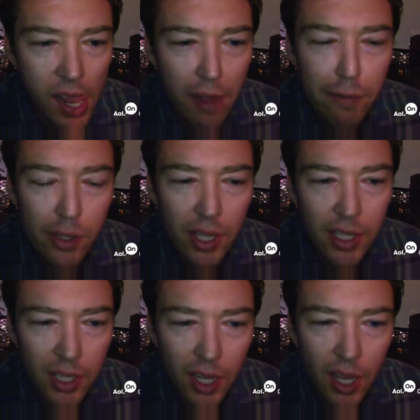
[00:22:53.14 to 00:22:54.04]
I feel
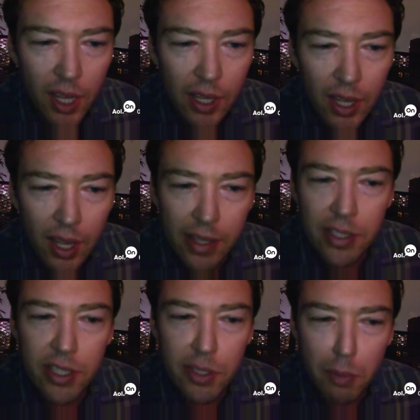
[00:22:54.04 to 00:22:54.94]
like
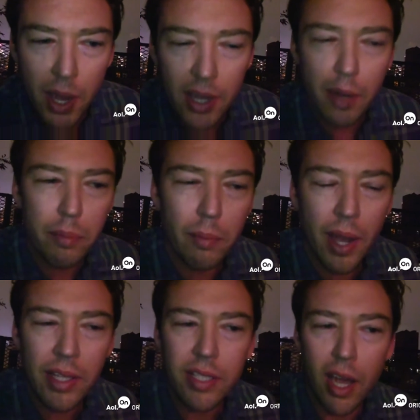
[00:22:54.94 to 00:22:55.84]
this is my
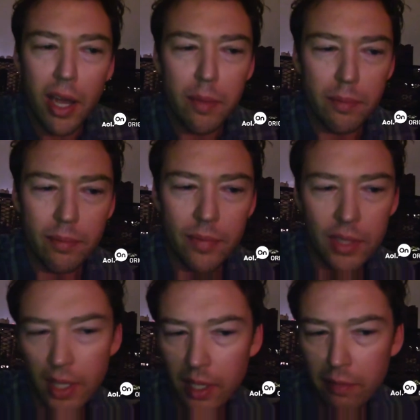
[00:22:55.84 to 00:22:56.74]
my time.
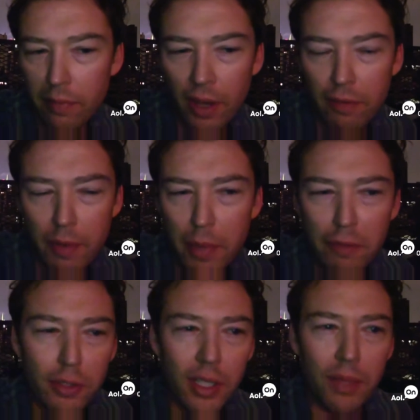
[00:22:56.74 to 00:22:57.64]
Like if if I'm
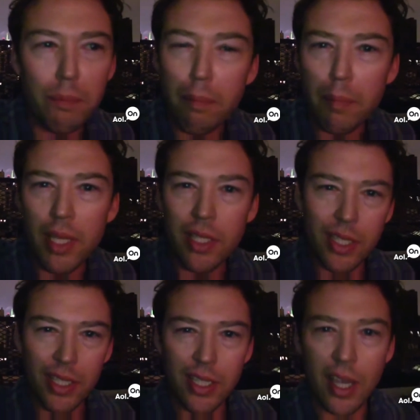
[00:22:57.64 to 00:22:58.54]
ever gonna be a
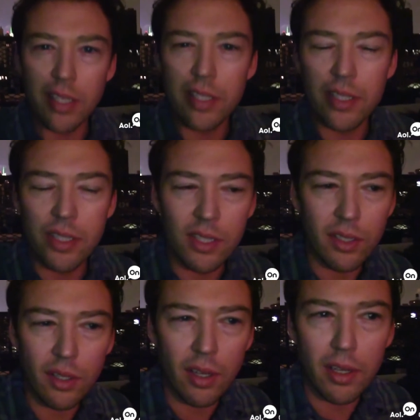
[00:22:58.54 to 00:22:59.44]
success
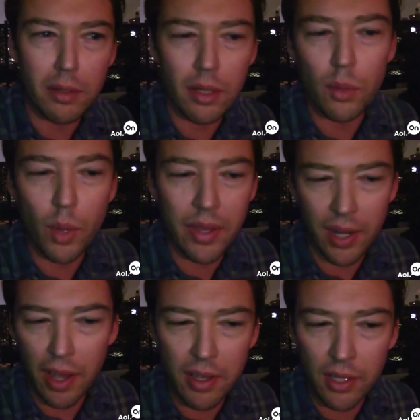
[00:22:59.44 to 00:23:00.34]
in the way that
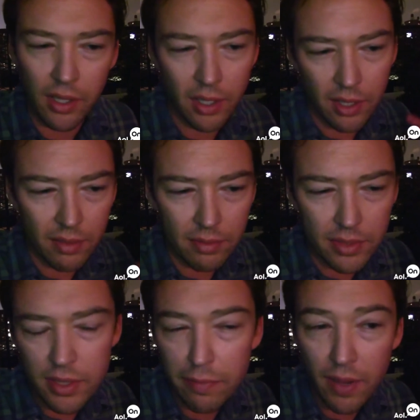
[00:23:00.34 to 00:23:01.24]
I
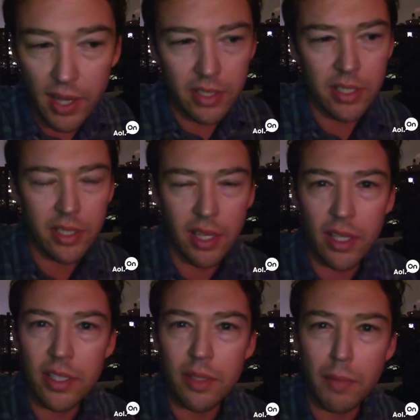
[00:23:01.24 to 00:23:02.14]
define
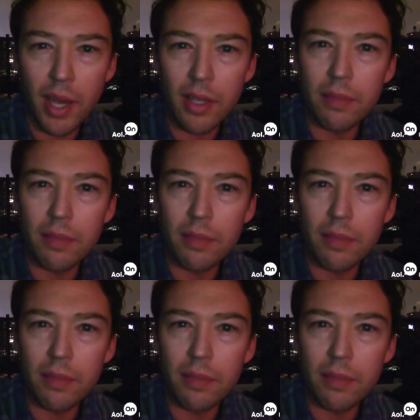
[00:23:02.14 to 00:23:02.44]
success in my